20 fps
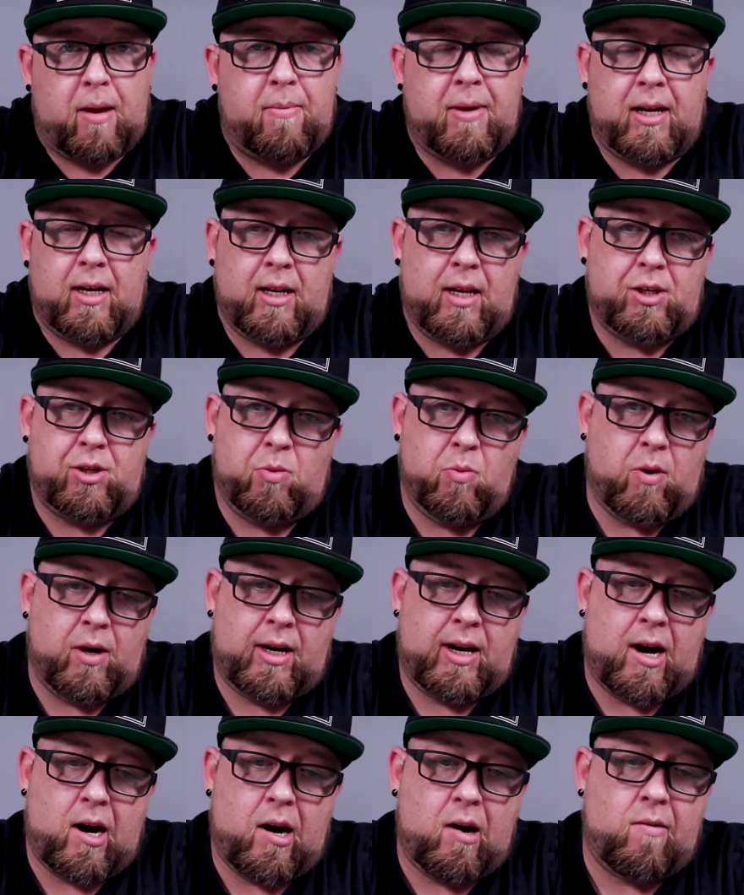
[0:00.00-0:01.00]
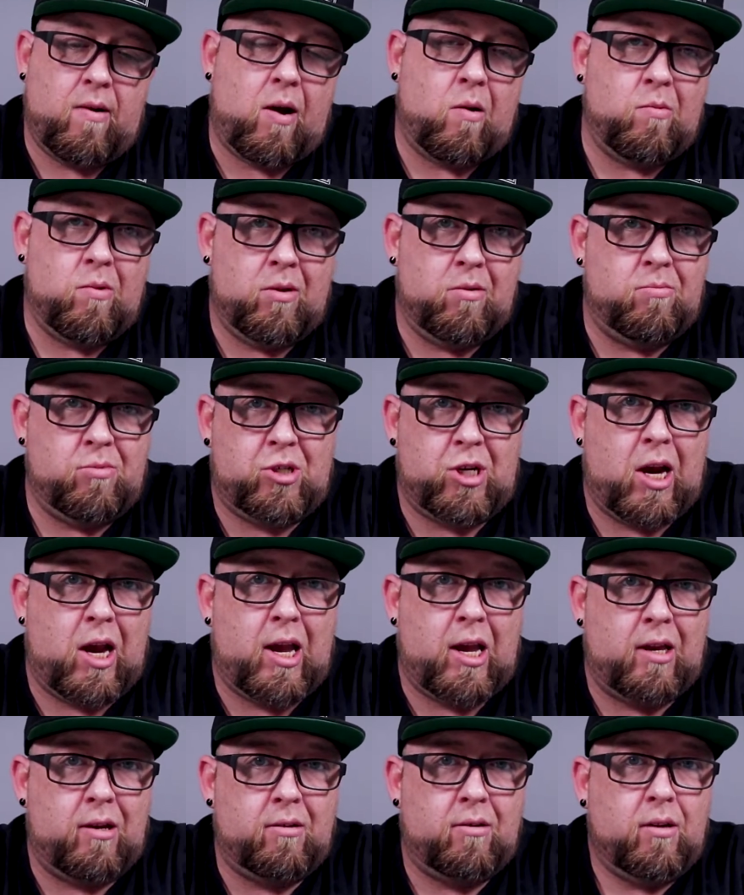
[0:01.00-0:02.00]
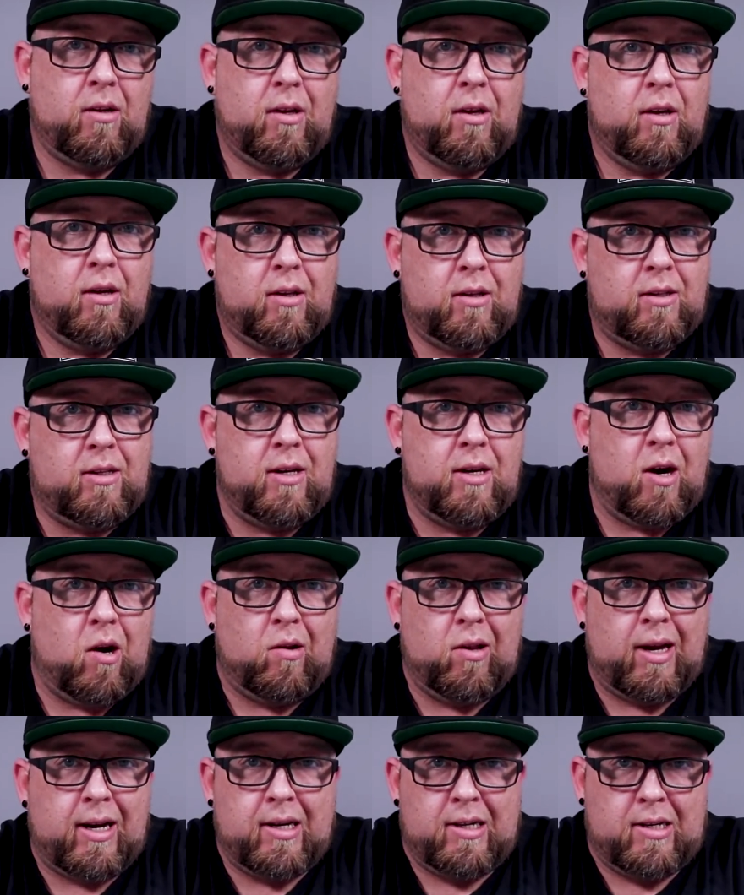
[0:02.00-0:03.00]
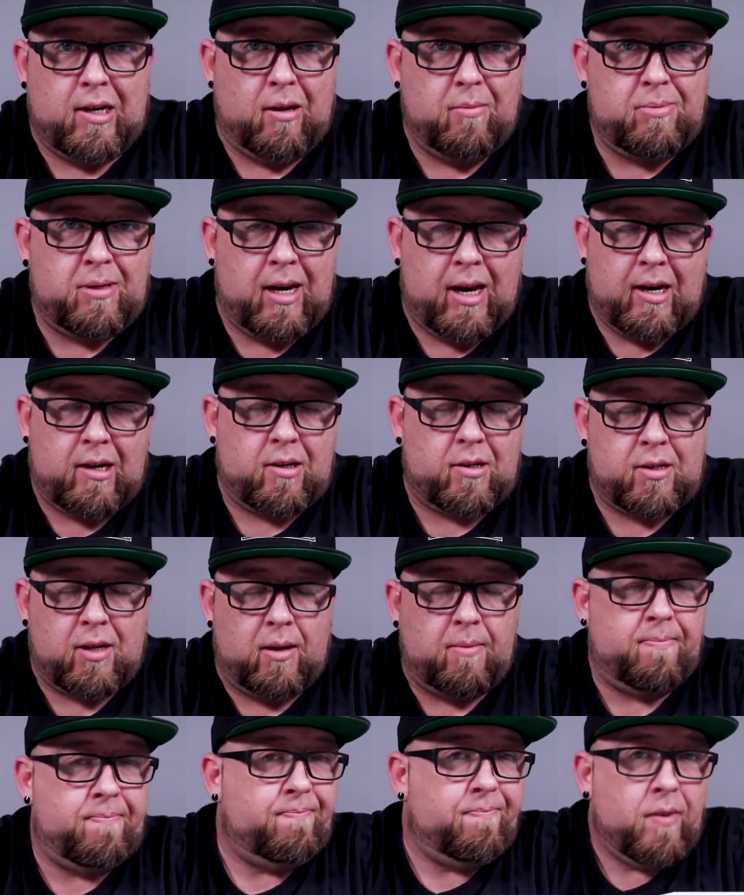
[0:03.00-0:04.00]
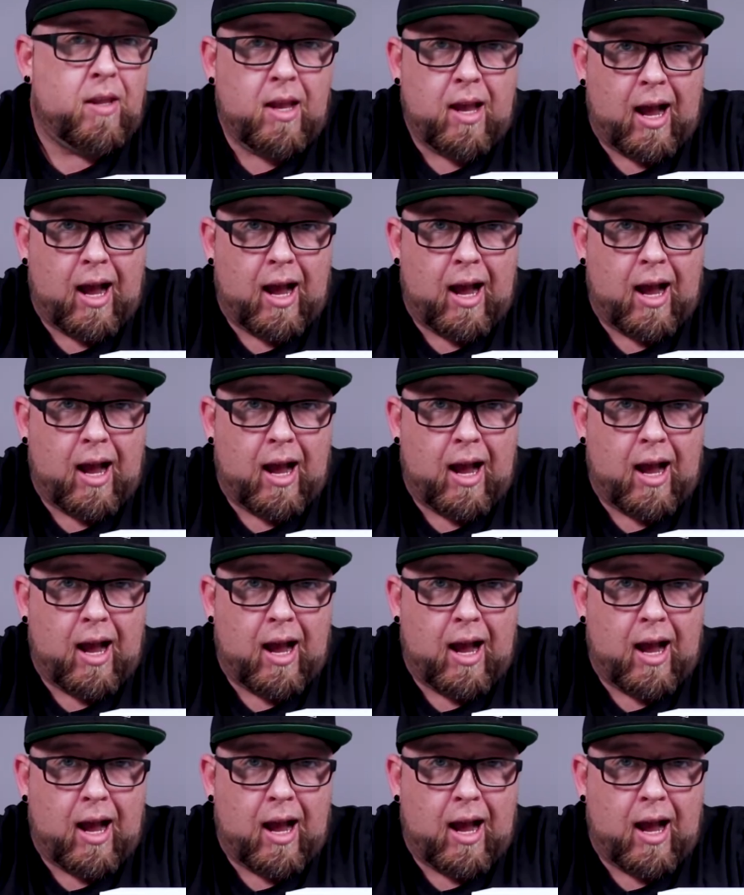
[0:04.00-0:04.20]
I mean, unless you want to carry around one of them giant, like a dump tank or something.